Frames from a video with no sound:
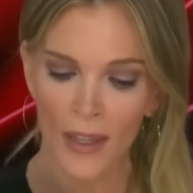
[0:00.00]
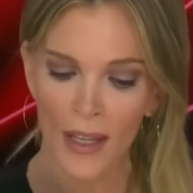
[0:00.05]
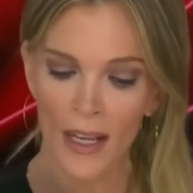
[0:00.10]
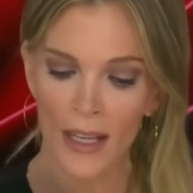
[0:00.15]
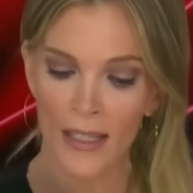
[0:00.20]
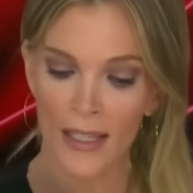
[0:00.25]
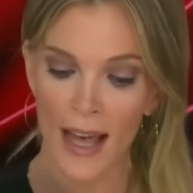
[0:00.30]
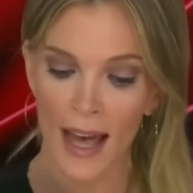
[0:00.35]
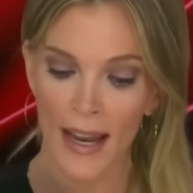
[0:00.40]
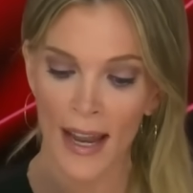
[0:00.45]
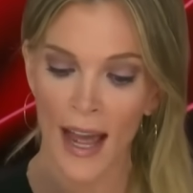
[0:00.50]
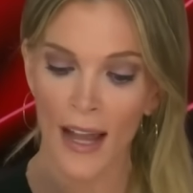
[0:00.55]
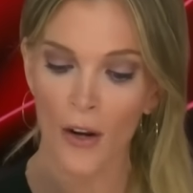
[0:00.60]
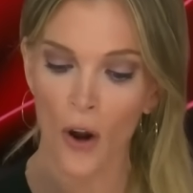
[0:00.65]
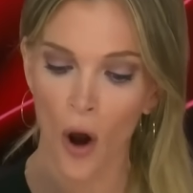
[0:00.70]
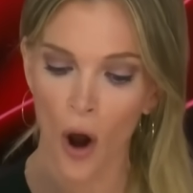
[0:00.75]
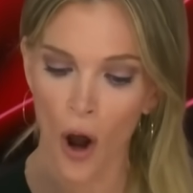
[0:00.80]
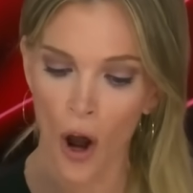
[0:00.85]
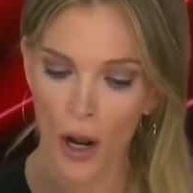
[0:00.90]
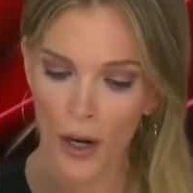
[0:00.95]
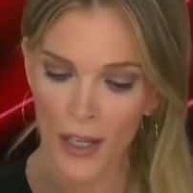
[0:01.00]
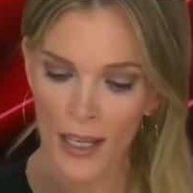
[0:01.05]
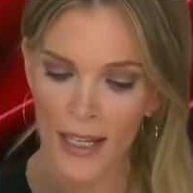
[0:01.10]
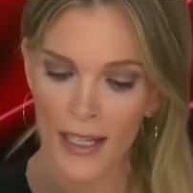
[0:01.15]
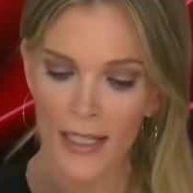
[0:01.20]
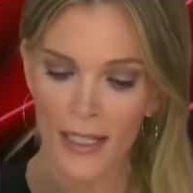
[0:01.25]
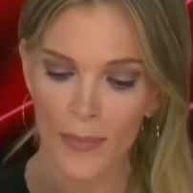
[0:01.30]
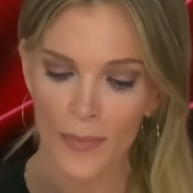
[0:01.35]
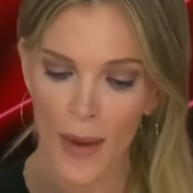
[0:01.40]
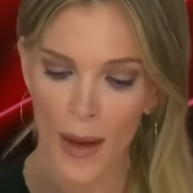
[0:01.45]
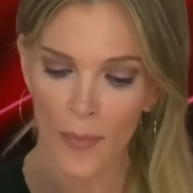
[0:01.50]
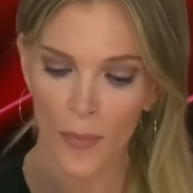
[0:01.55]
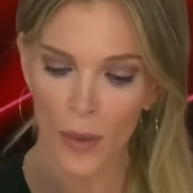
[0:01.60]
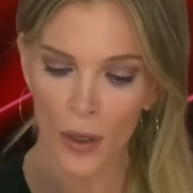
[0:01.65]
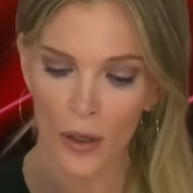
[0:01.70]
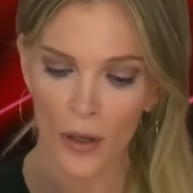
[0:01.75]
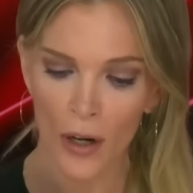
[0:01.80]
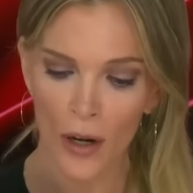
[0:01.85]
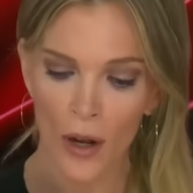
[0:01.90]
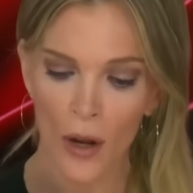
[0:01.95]
is that an audience
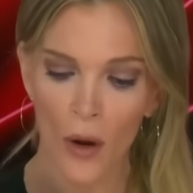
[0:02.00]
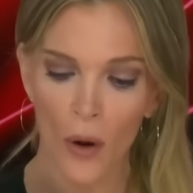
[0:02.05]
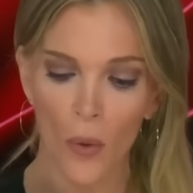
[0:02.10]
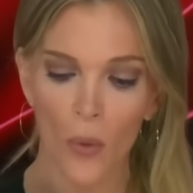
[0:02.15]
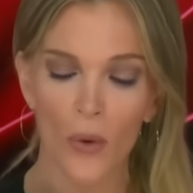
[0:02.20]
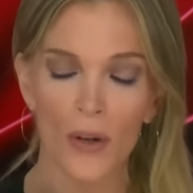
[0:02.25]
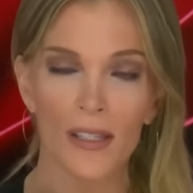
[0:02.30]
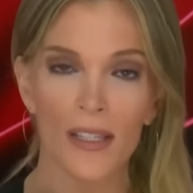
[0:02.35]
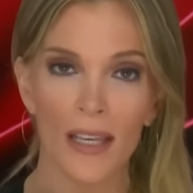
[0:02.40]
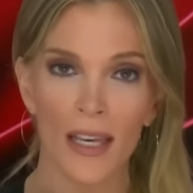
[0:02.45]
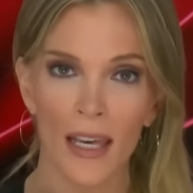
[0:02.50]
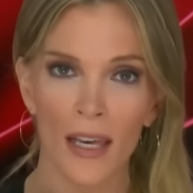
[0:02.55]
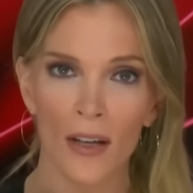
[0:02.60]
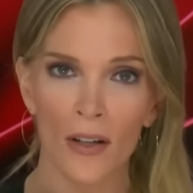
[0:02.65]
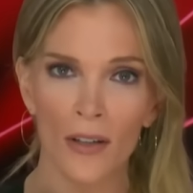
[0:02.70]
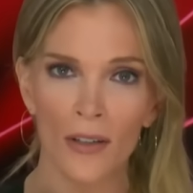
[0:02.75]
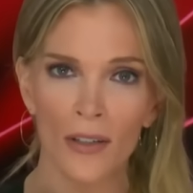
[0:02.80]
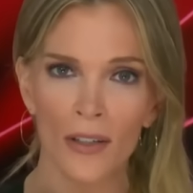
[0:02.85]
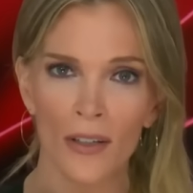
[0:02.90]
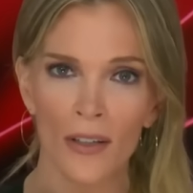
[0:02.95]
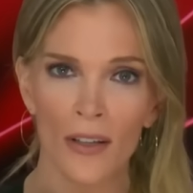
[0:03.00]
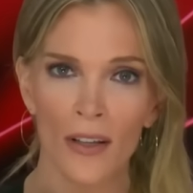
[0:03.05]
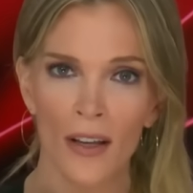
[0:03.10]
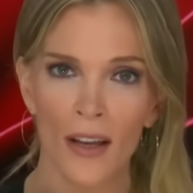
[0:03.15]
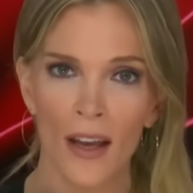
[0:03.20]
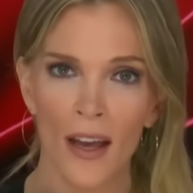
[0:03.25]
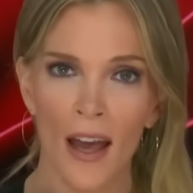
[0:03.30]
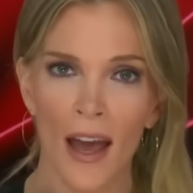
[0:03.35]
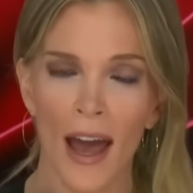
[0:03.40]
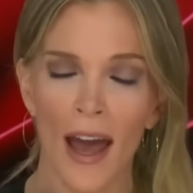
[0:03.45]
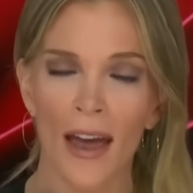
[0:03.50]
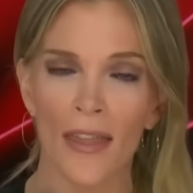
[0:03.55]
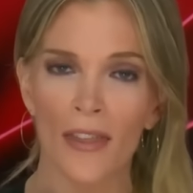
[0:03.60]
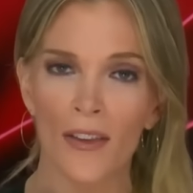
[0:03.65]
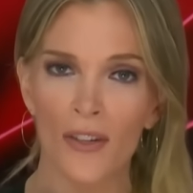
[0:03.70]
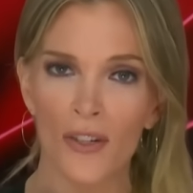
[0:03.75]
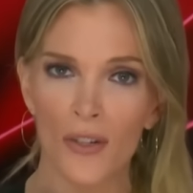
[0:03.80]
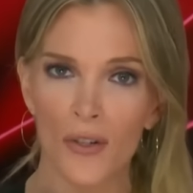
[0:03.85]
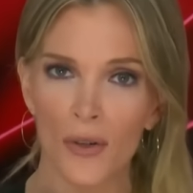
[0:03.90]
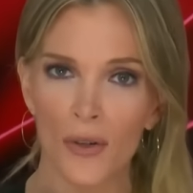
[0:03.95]
member was killed and
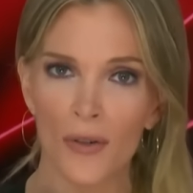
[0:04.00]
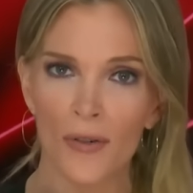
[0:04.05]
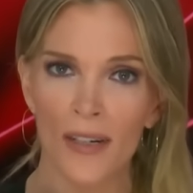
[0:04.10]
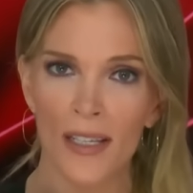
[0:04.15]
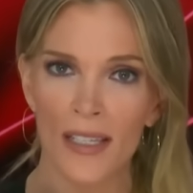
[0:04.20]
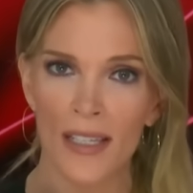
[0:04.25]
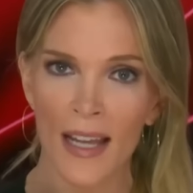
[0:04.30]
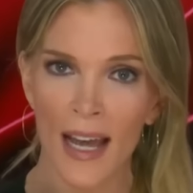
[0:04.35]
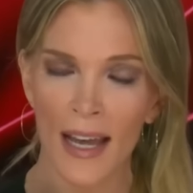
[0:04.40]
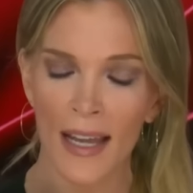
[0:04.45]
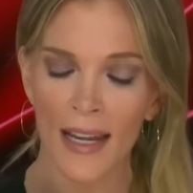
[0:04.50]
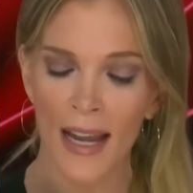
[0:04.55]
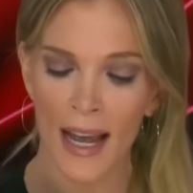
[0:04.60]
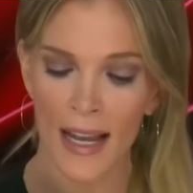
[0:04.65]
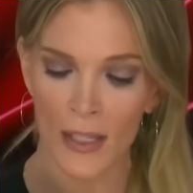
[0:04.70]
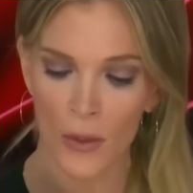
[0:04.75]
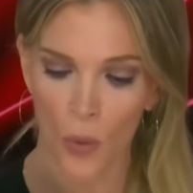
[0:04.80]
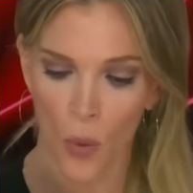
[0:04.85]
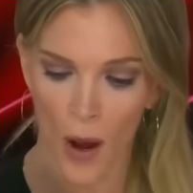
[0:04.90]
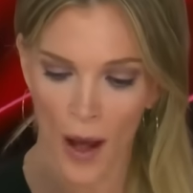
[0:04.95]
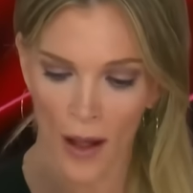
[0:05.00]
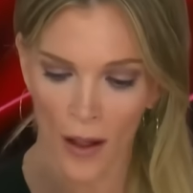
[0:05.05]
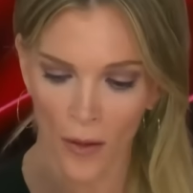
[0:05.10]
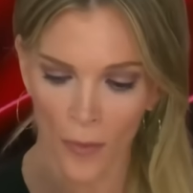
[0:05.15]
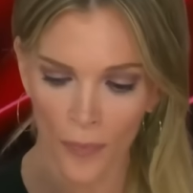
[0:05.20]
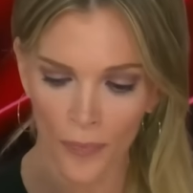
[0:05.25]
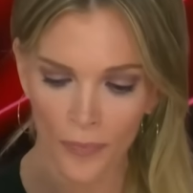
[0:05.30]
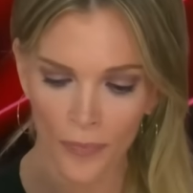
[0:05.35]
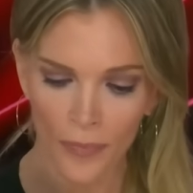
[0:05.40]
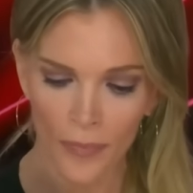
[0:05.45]
the shooter is dead as well.